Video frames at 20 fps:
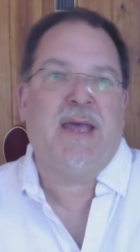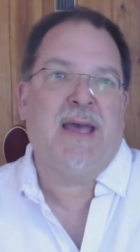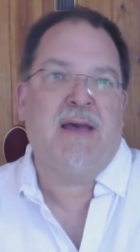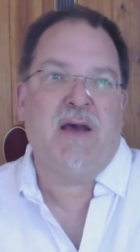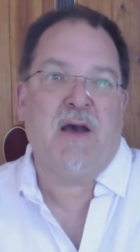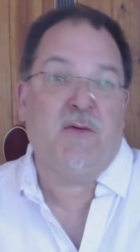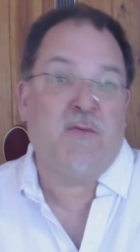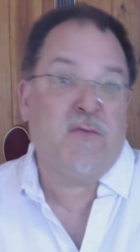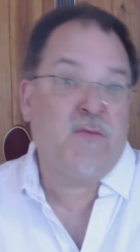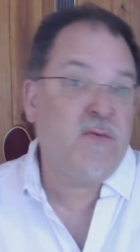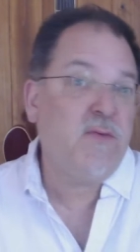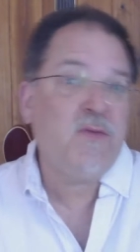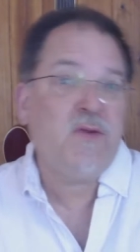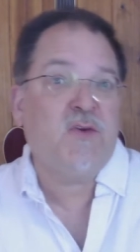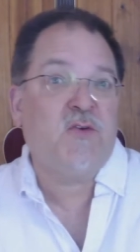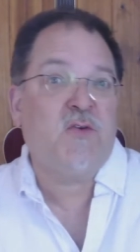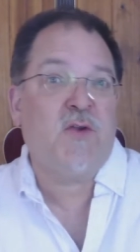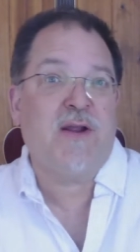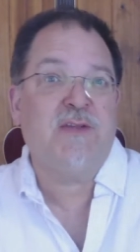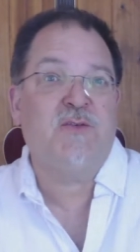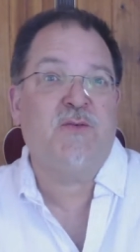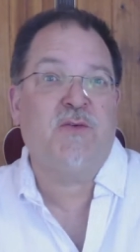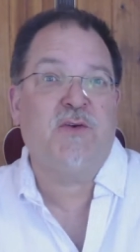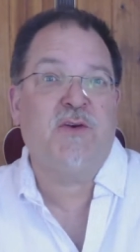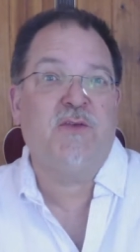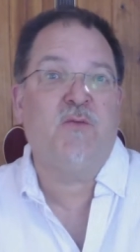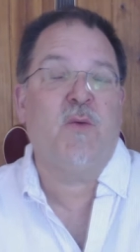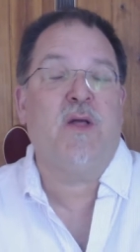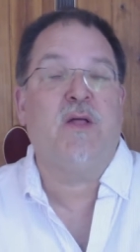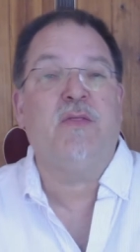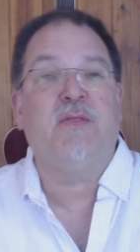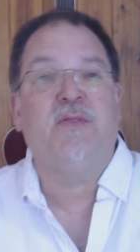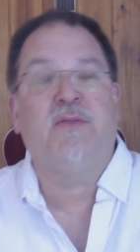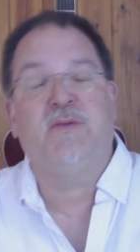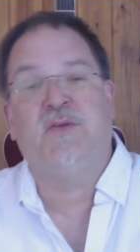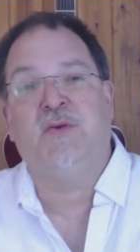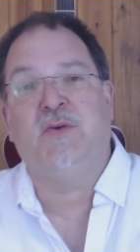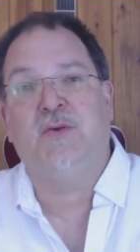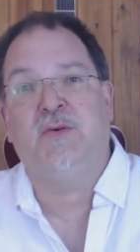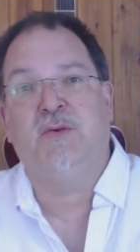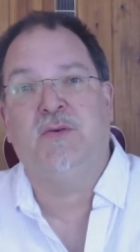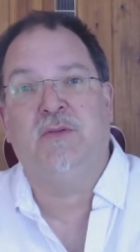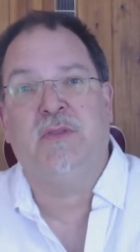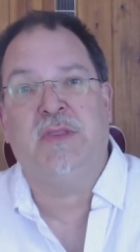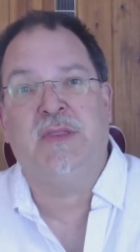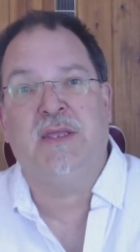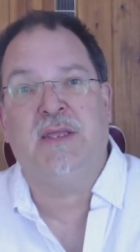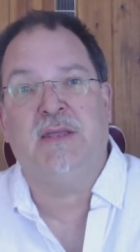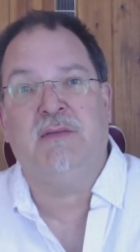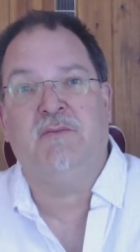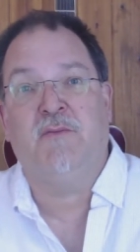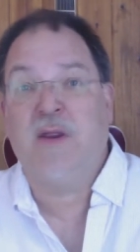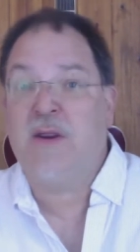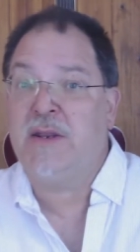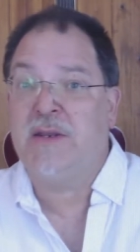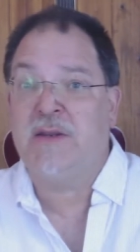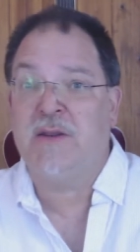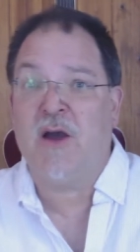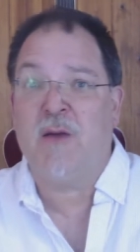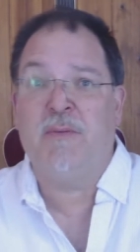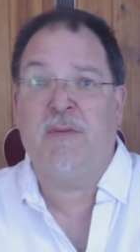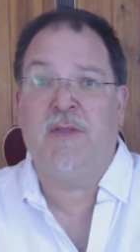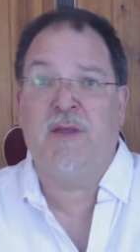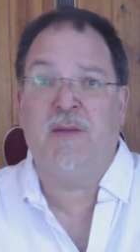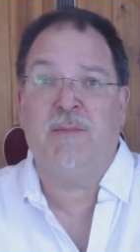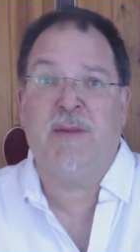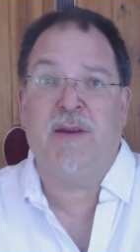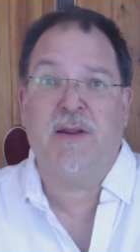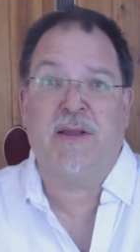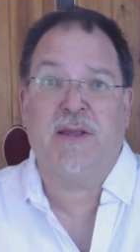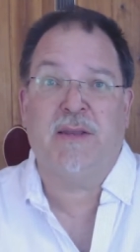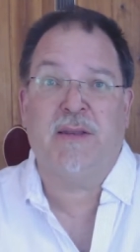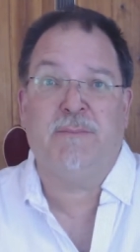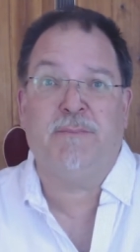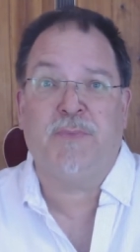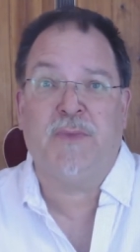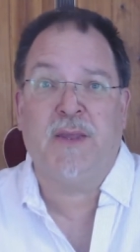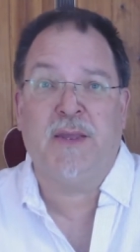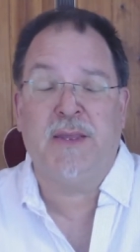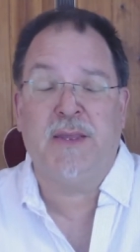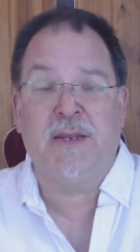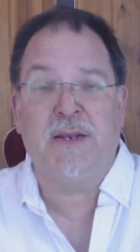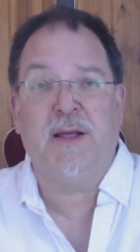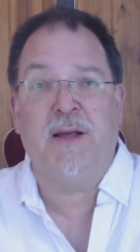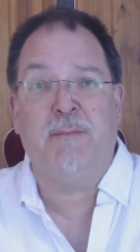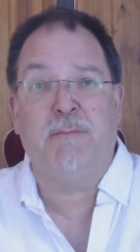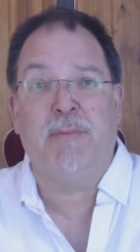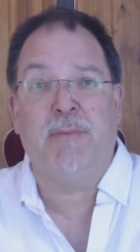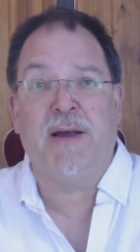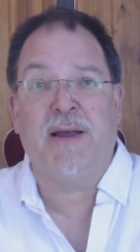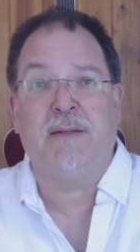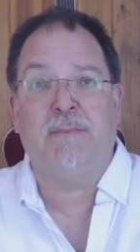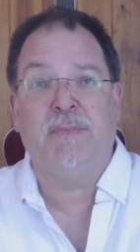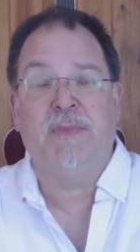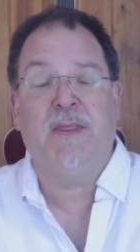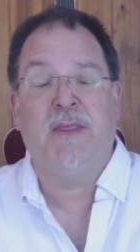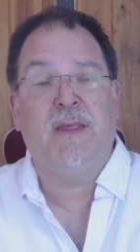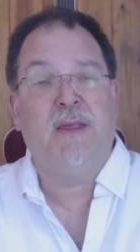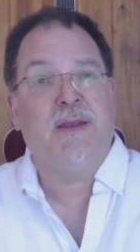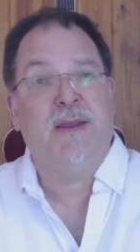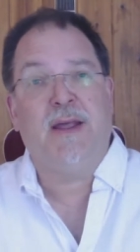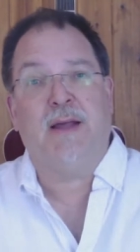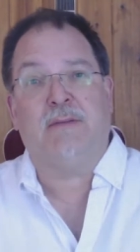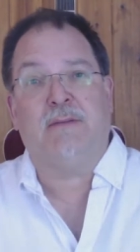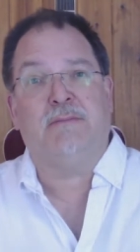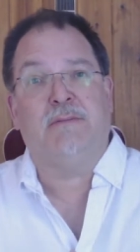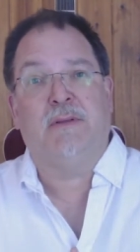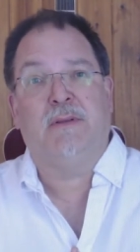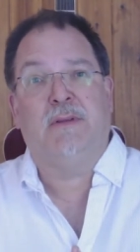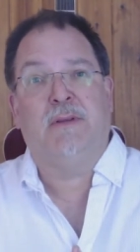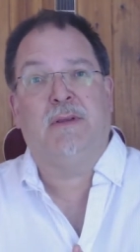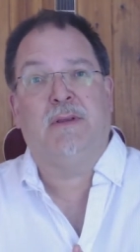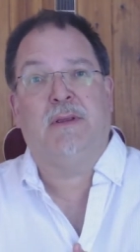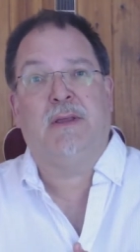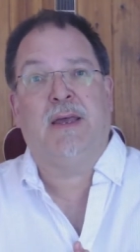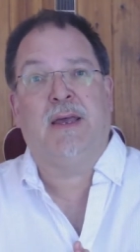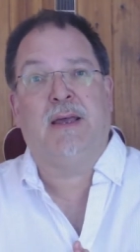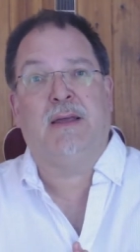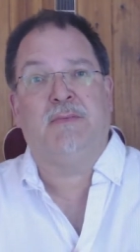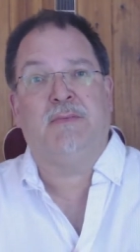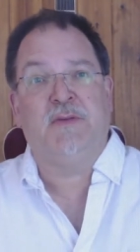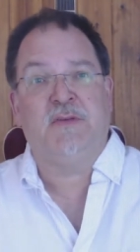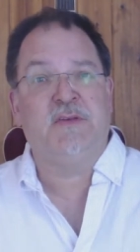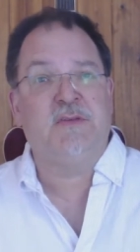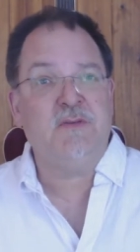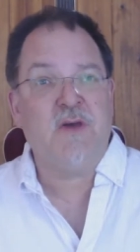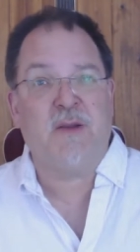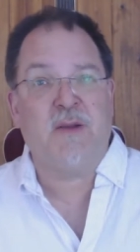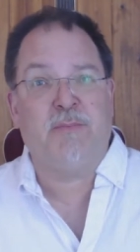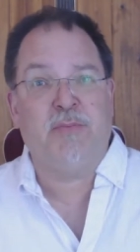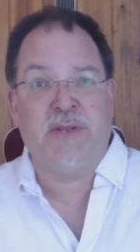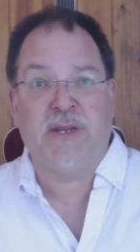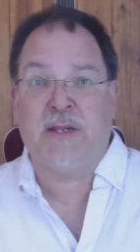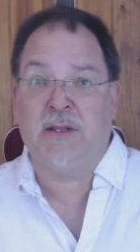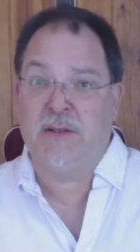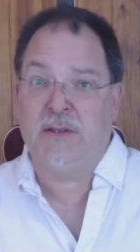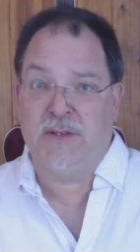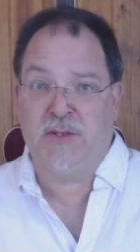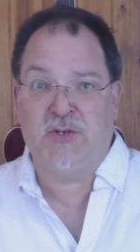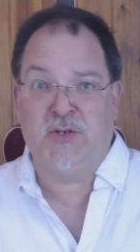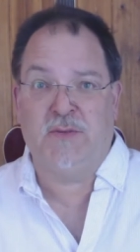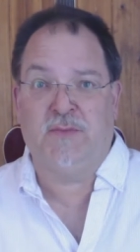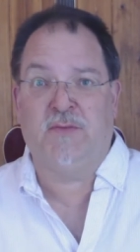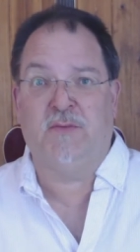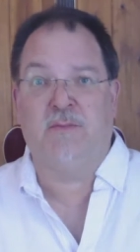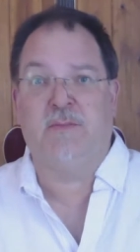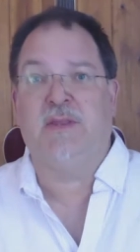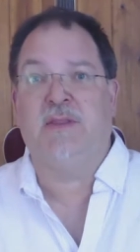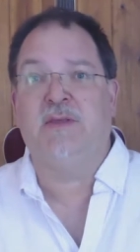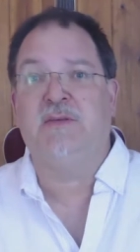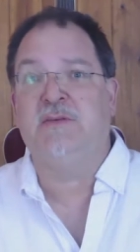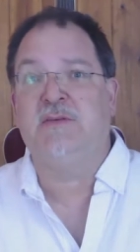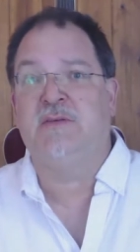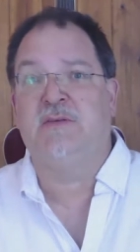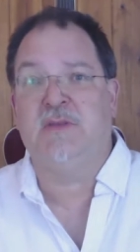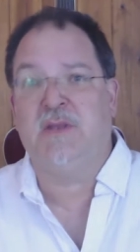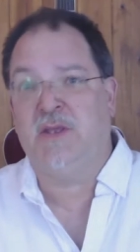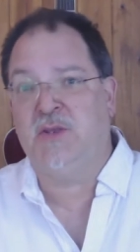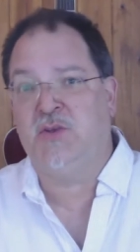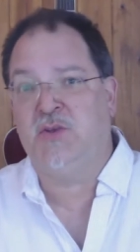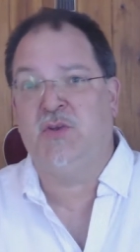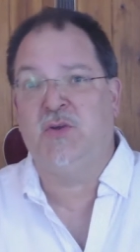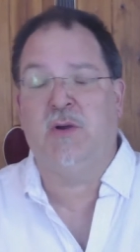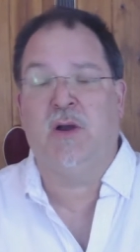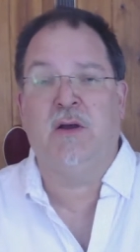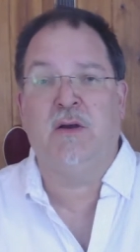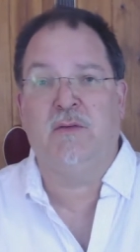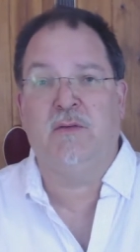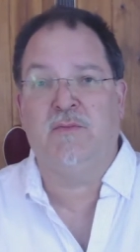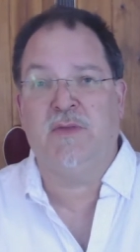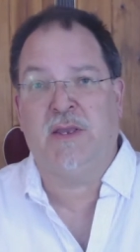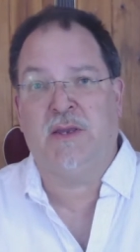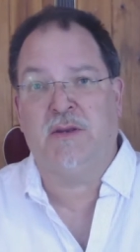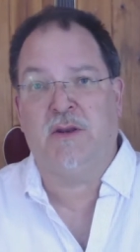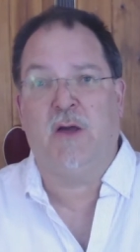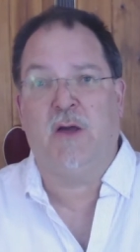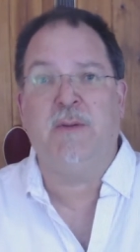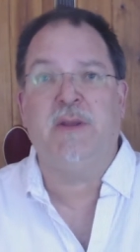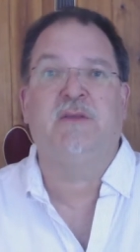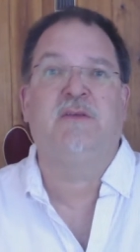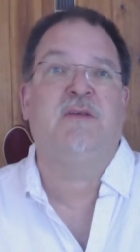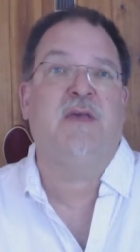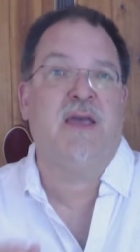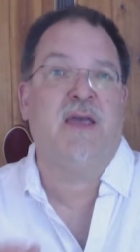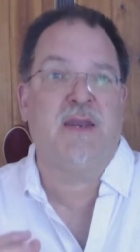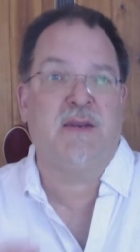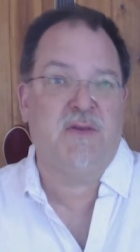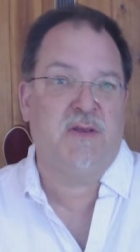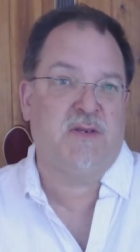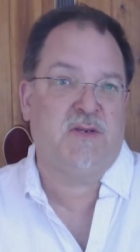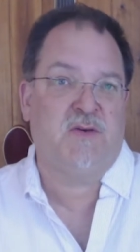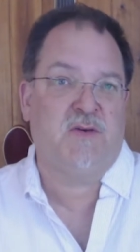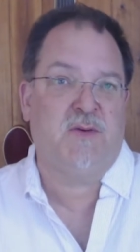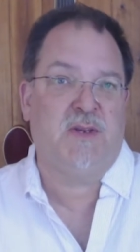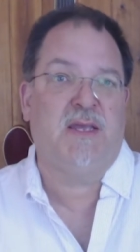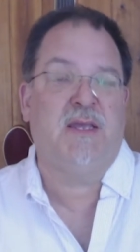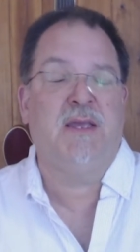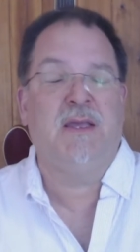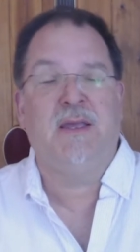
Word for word: uh, a further transfer of wealth to the very top of the American uh, income pile. Now, uh, this is not a political issue for me. This is an issue of economics and of history.